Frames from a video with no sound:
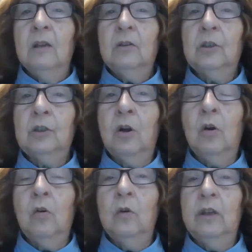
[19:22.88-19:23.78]

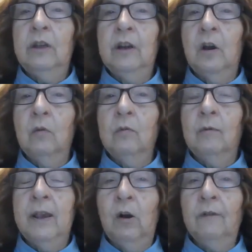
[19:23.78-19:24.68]
So, you know,
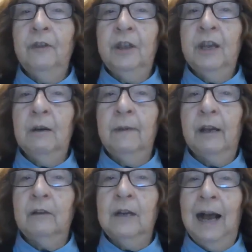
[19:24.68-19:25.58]
we often think
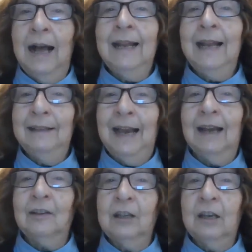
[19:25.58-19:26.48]
about non
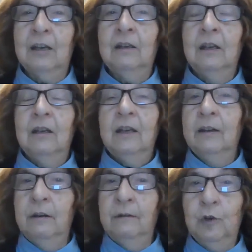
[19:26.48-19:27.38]
ataxia
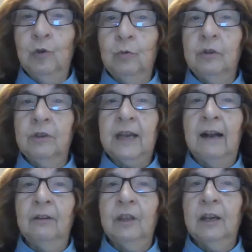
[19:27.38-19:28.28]
individuals
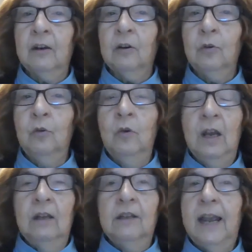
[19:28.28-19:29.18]
out there who
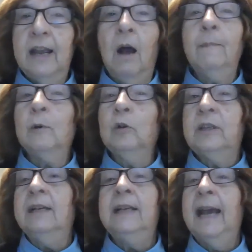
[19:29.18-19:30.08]
take uppers
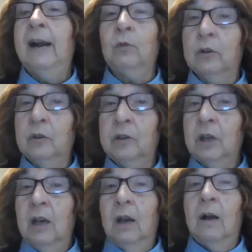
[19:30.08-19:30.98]
and downers
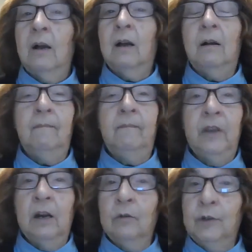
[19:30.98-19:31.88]
um,
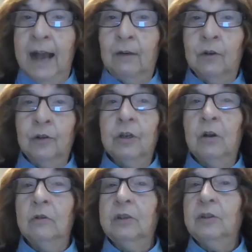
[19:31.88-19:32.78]
you know, downers to
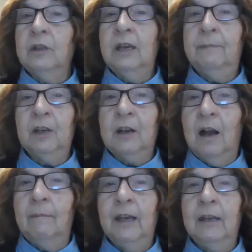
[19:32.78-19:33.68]
go to sleep to
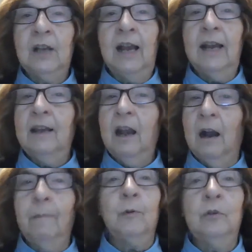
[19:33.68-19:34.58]
calm anxiety,
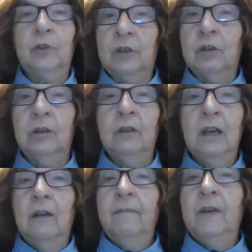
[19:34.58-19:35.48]
uppers to,
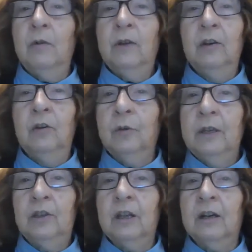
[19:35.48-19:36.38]
you know,
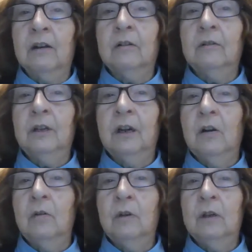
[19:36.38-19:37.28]
increase their, you
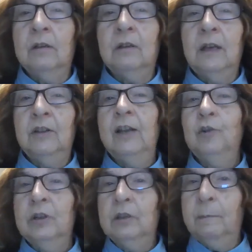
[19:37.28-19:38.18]
know, uh,
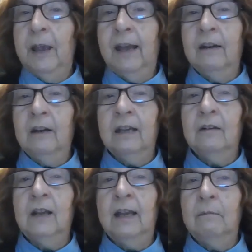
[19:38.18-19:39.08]
attention span
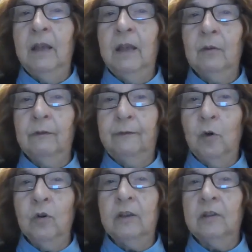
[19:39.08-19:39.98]
and and mental
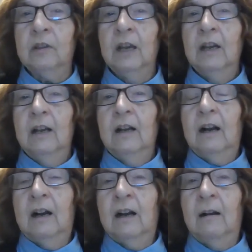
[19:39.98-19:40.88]
focus.
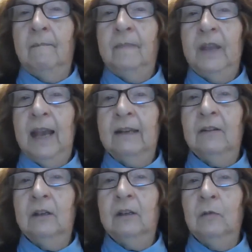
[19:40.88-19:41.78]
Um,
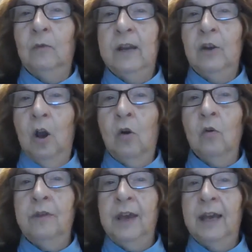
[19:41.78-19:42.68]
and we
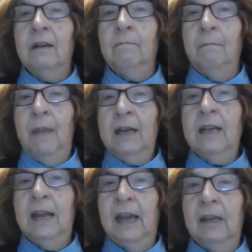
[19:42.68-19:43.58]
know that
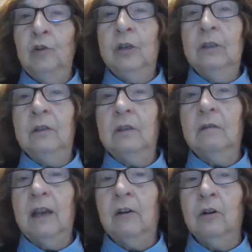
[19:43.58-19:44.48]
many agents
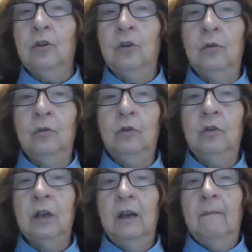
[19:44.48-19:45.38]
that are
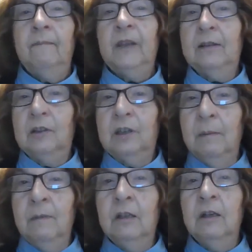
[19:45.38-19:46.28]
used as
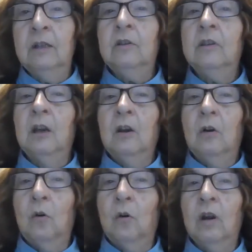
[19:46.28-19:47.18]
stimulants
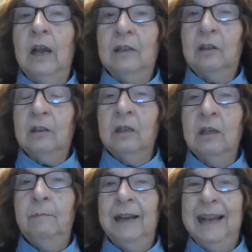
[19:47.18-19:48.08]
or as
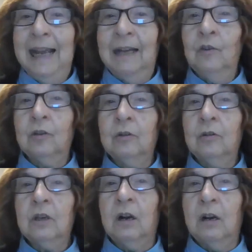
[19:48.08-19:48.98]
sleep
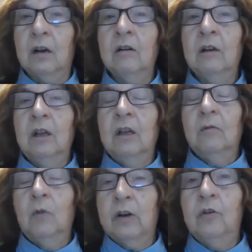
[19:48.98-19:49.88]
enhancers are
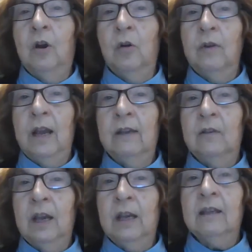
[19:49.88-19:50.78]
what are known
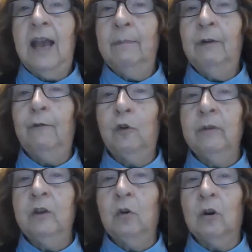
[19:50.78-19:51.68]
as as habit
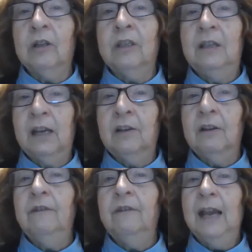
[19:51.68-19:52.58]
forming or
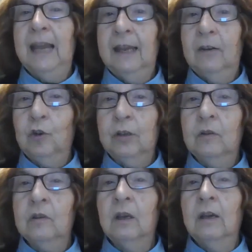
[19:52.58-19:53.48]
addictive
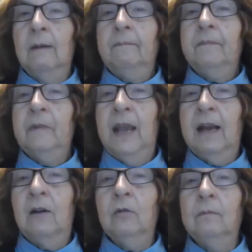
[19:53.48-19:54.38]
agents.
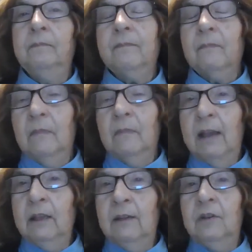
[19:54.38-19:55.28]
Now,
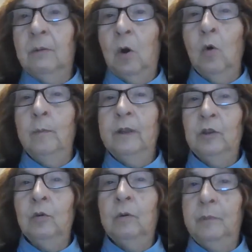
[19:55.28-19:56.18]
that leaves them open
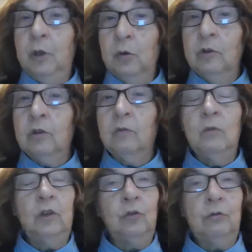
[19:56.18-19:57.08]
to abuse,
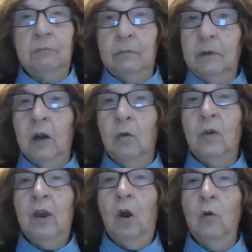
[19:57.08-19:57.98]
which you know
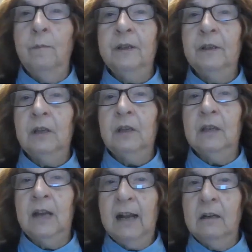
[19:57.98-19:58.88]
we hope is is
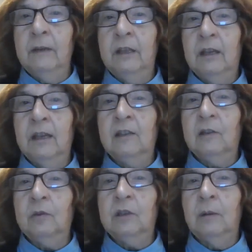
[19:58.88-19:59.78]
not going to be the case
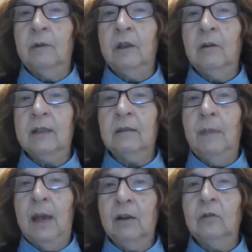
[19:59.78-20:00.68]
with somebody who has a
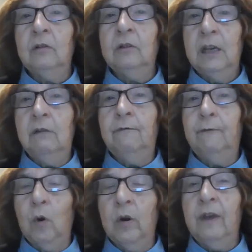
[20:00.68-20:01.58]
medical need
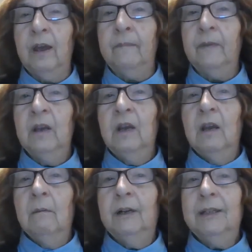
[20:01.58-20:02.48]
for them.
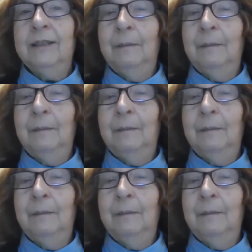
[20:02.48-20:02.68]
But